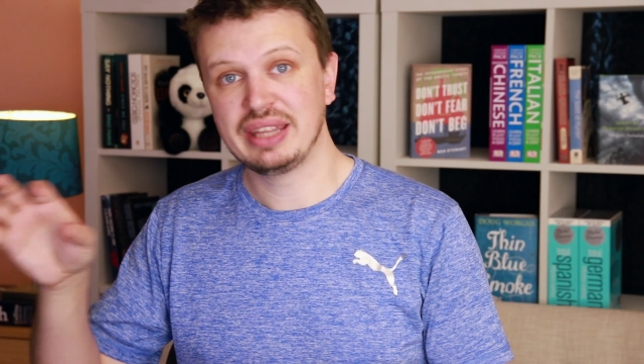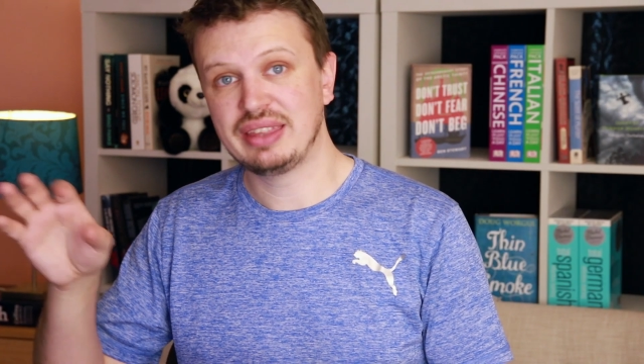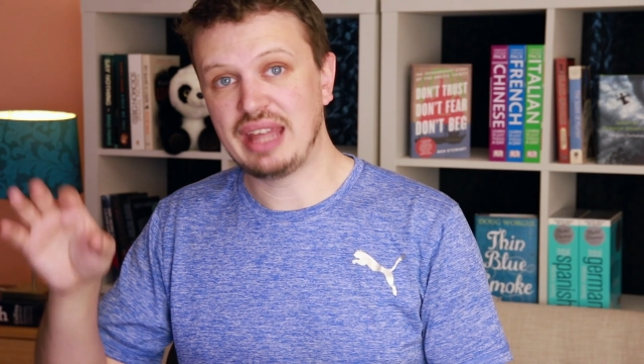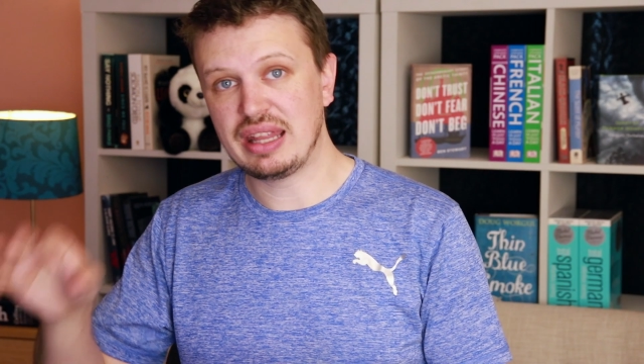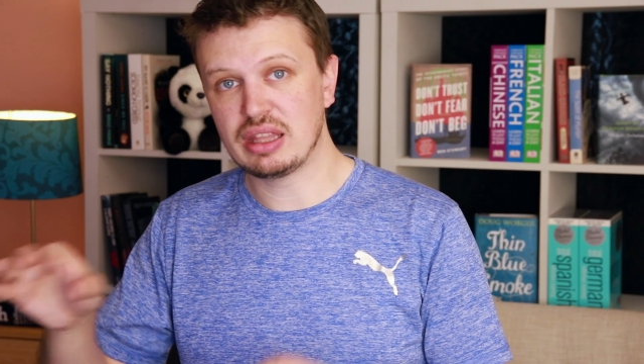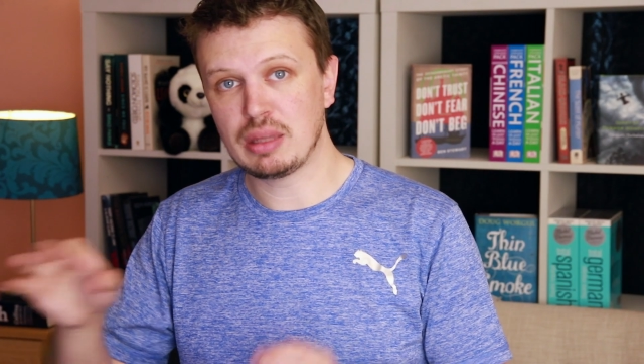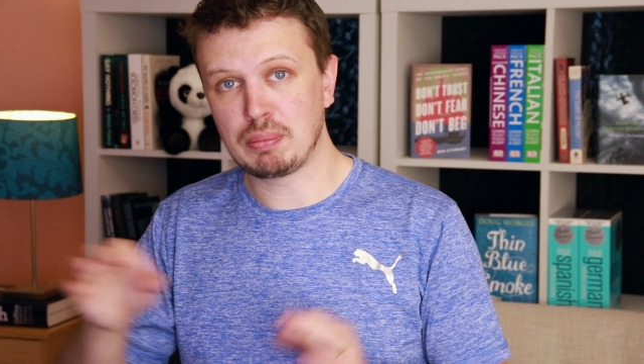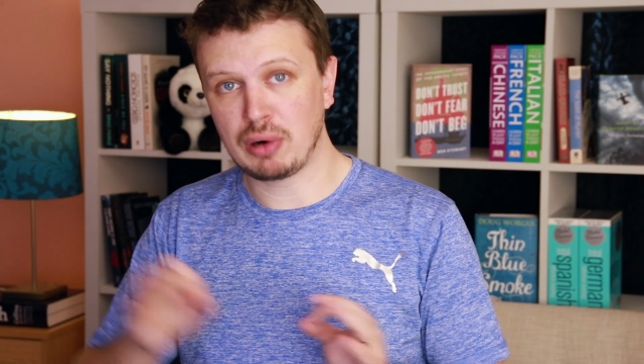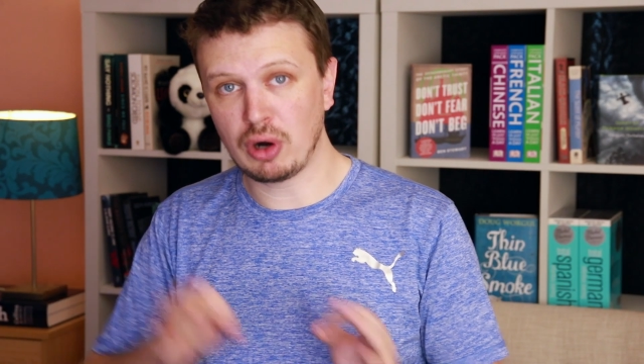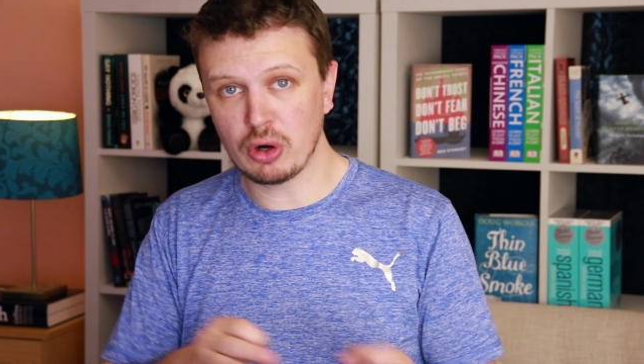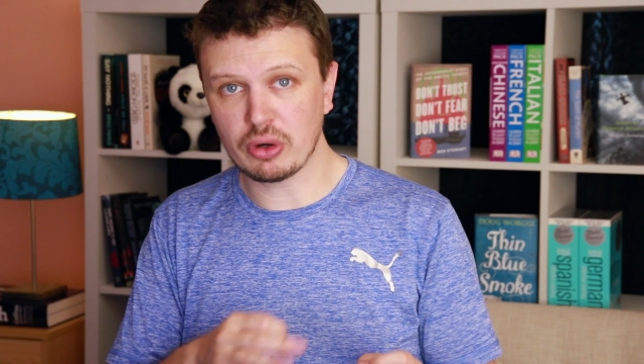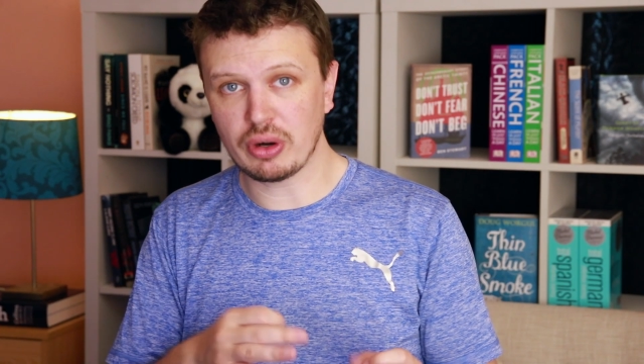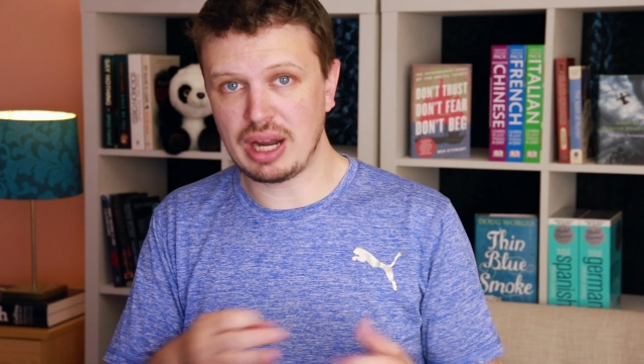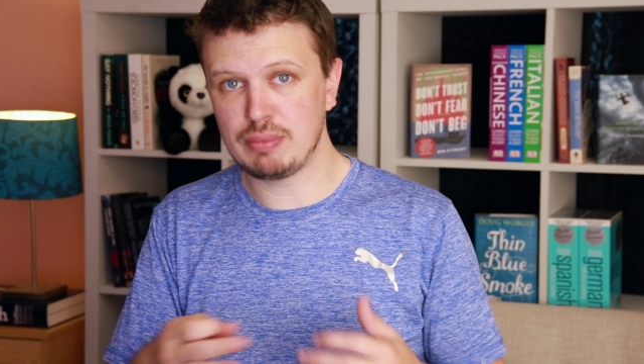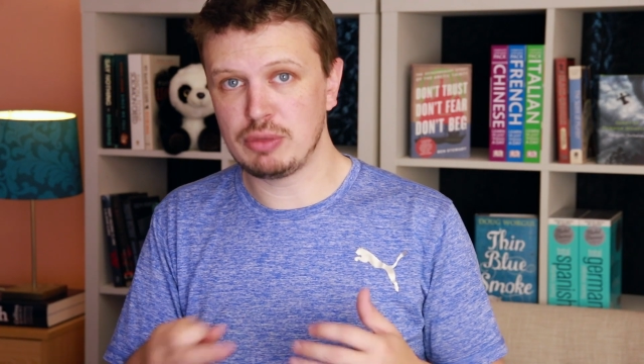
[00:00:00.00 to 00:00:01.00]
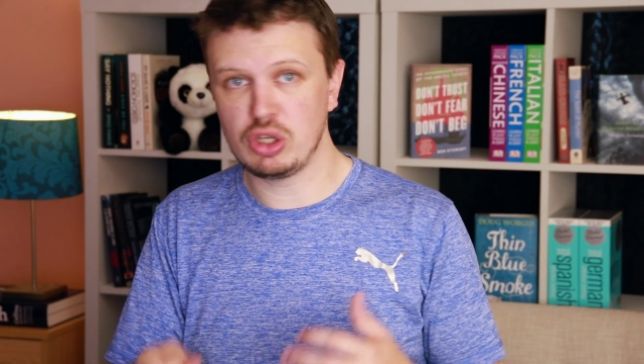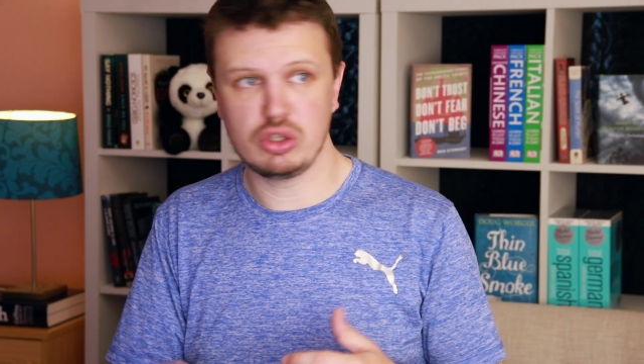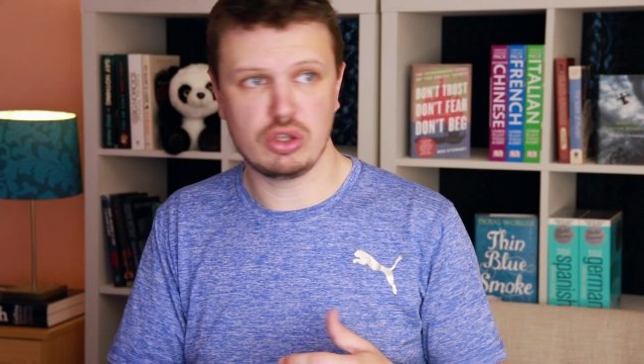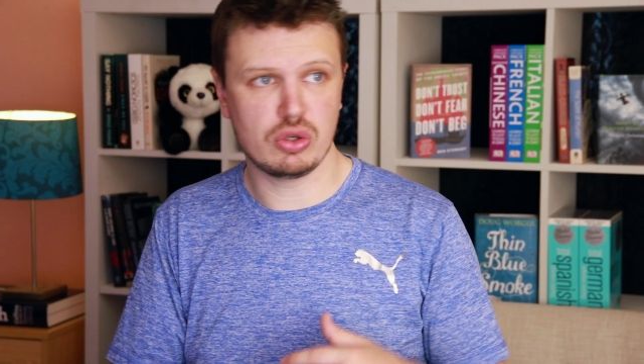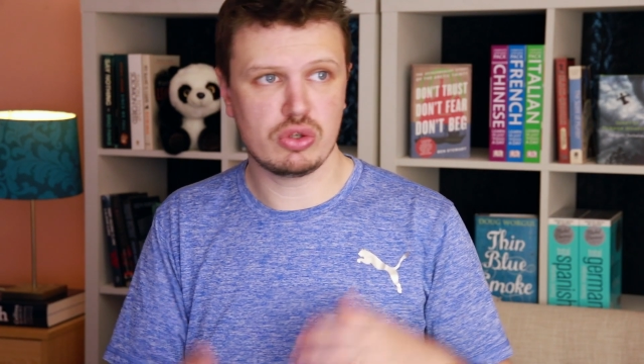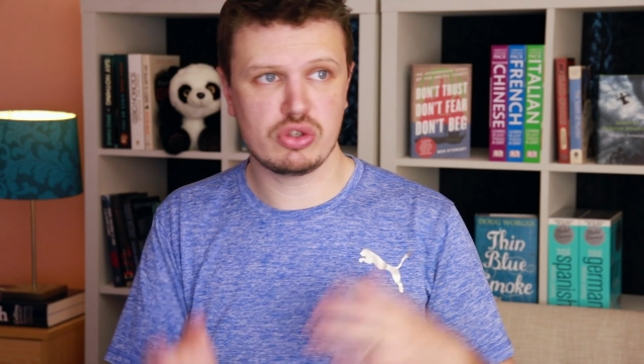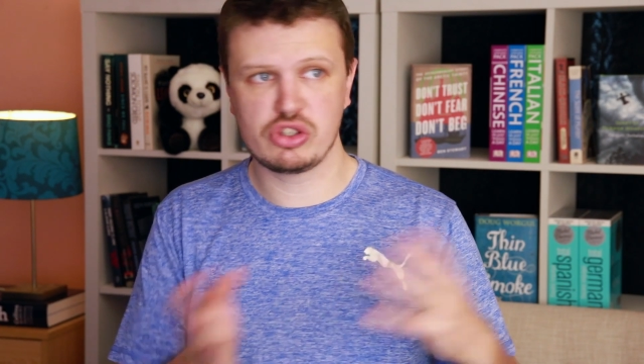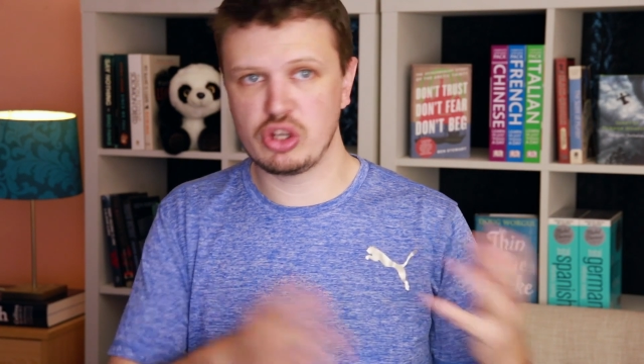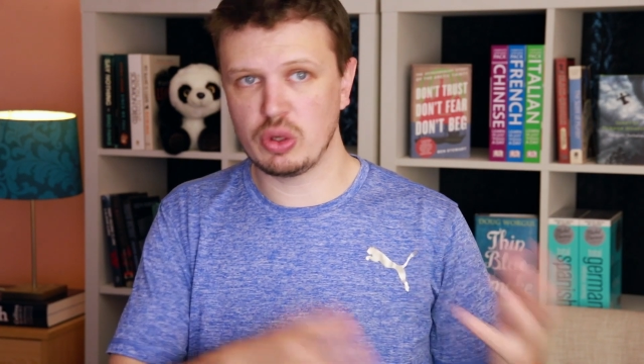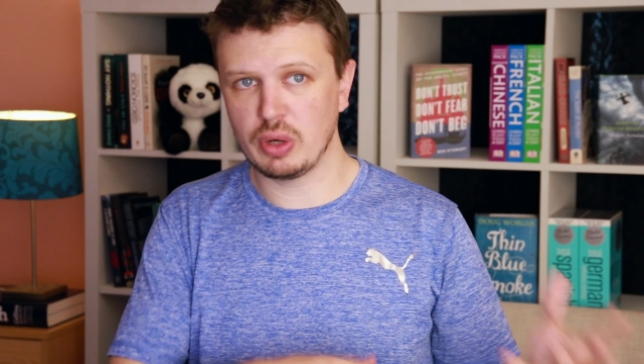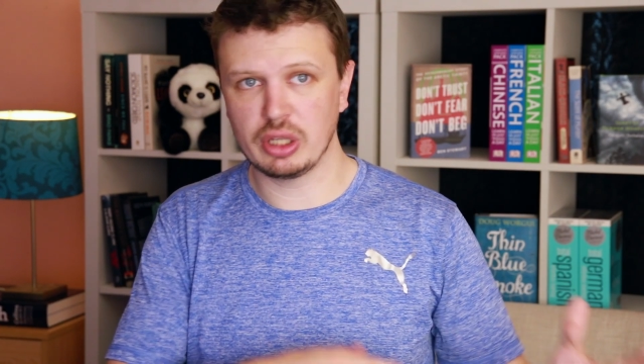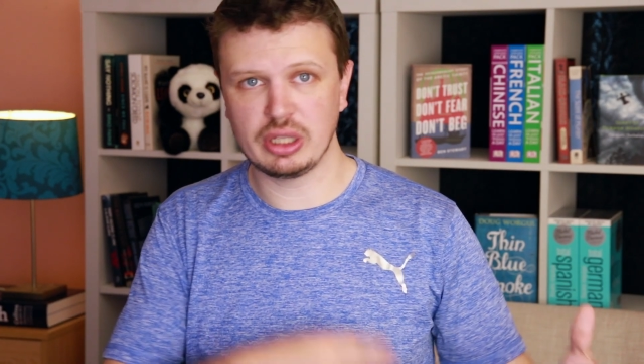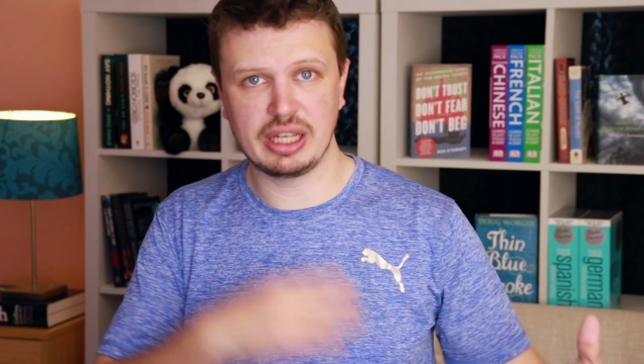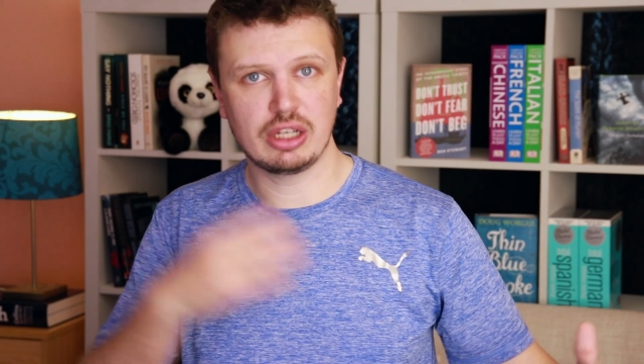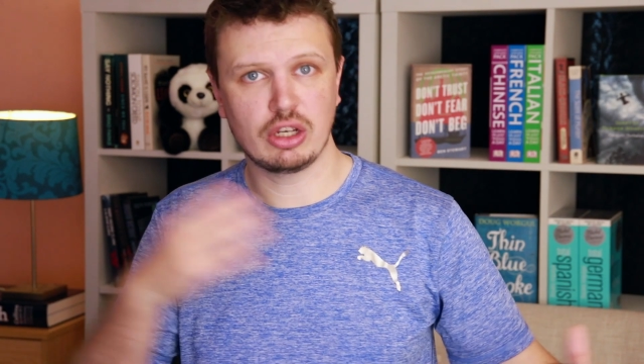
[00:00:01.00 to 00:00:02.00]
then the program you use,
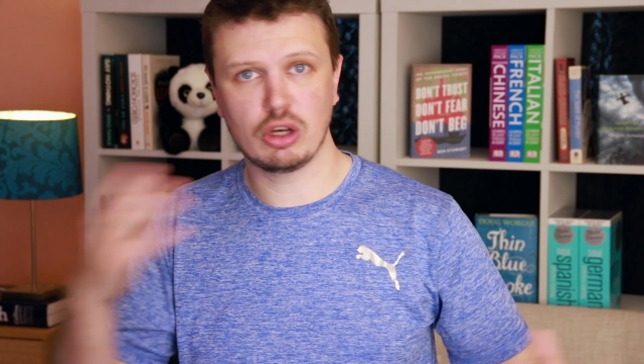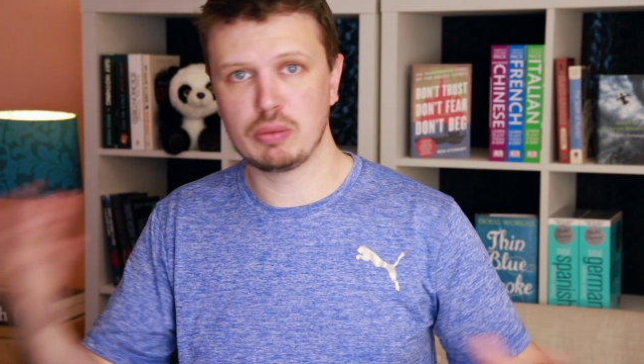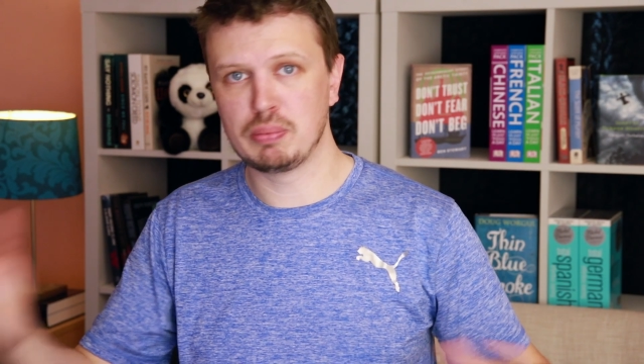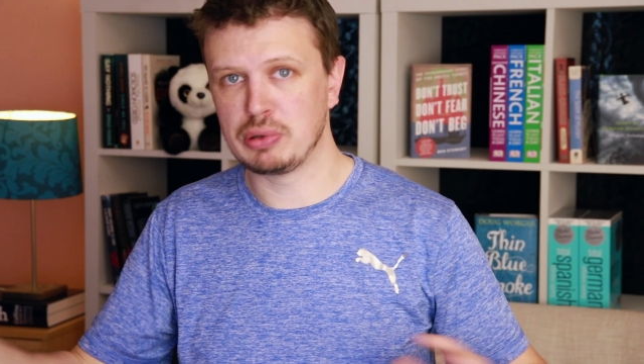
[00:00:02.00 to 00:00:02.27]
Duolingo,